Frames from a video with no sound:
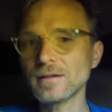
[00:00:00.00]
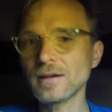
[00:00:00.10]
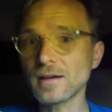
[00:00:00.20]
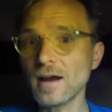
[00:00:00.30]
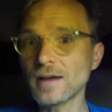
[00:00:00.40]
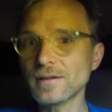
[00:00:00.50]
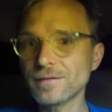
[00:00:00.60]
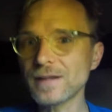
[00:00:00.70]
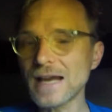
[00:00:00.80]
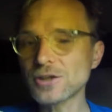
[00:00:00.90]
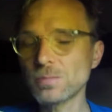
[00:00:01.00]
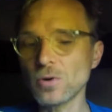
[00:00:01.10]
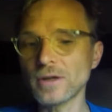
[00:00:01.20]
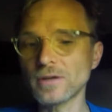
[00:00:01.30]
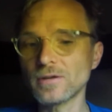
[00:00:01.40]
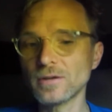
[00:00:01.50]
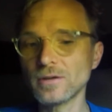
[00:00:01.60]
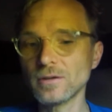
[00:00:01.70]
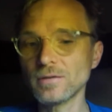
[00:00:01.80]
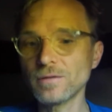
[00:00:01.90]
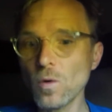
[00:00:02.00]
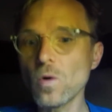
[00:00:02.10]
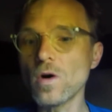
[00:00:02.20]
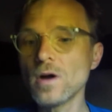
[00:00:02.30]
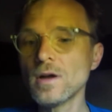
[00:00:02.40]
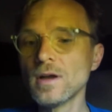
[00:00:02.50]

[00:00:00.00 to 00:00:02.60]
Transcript: a kind of flashpoint for